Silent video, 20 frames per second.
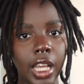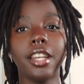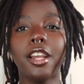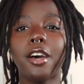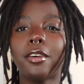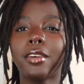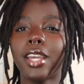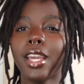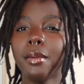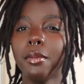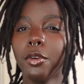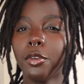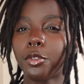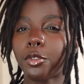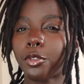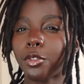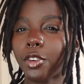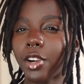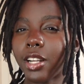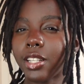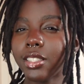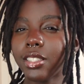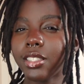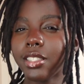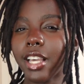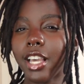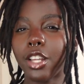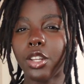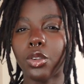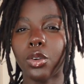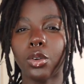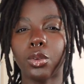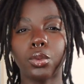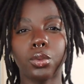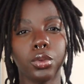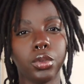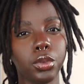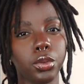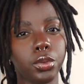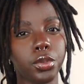Now, gable fronts and or
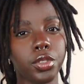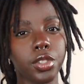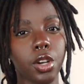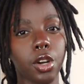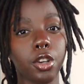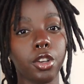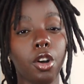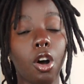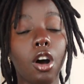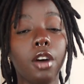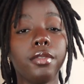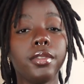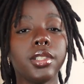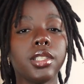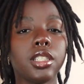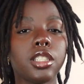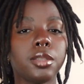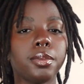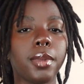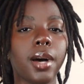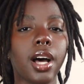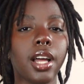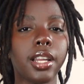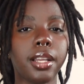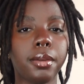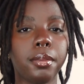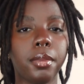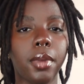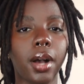roofs are often spotted